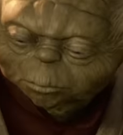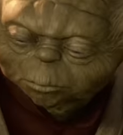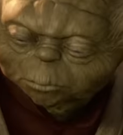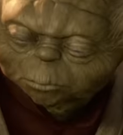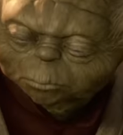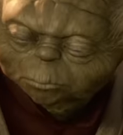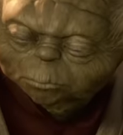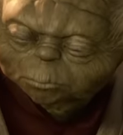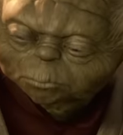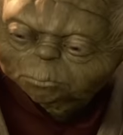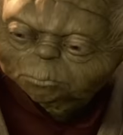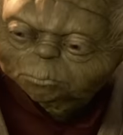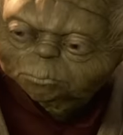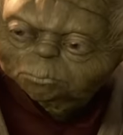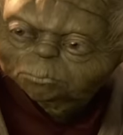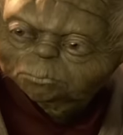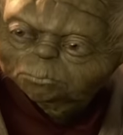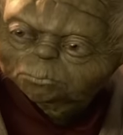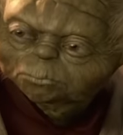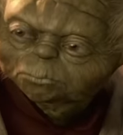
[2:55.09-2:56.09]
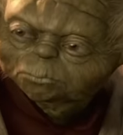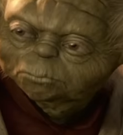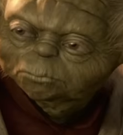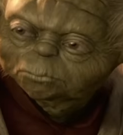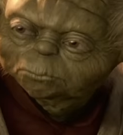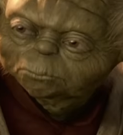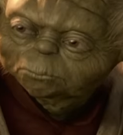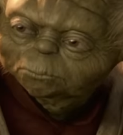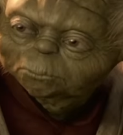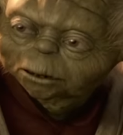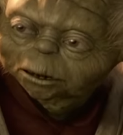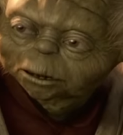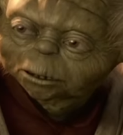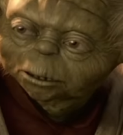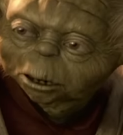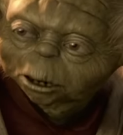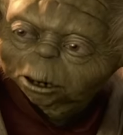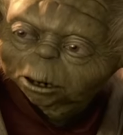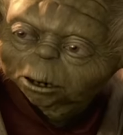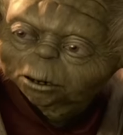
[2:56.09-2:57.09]
has led to a war.
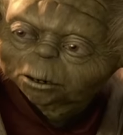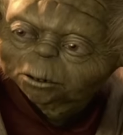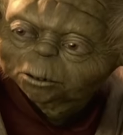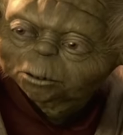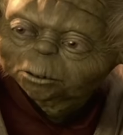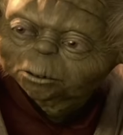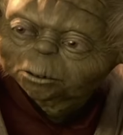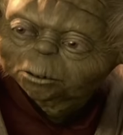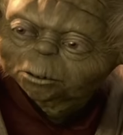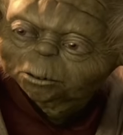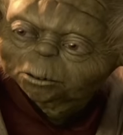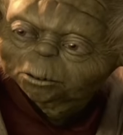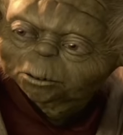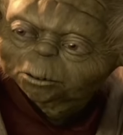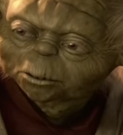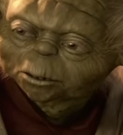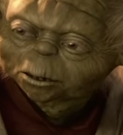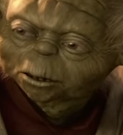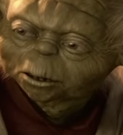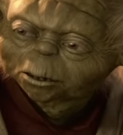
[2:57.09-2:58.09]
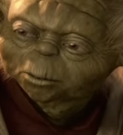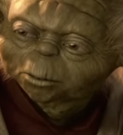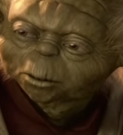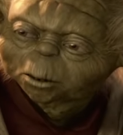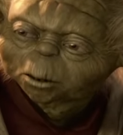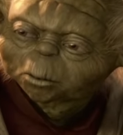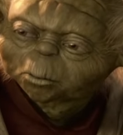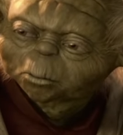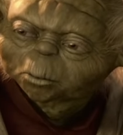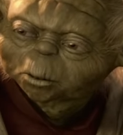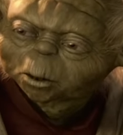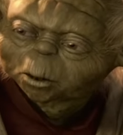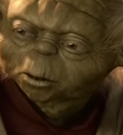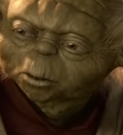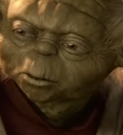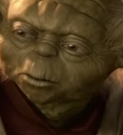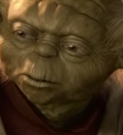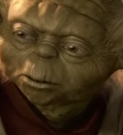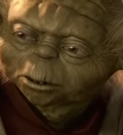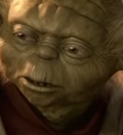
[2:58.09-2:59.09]
Begun the Clone
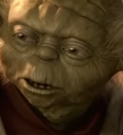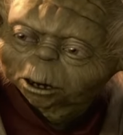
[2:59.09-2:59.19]
War.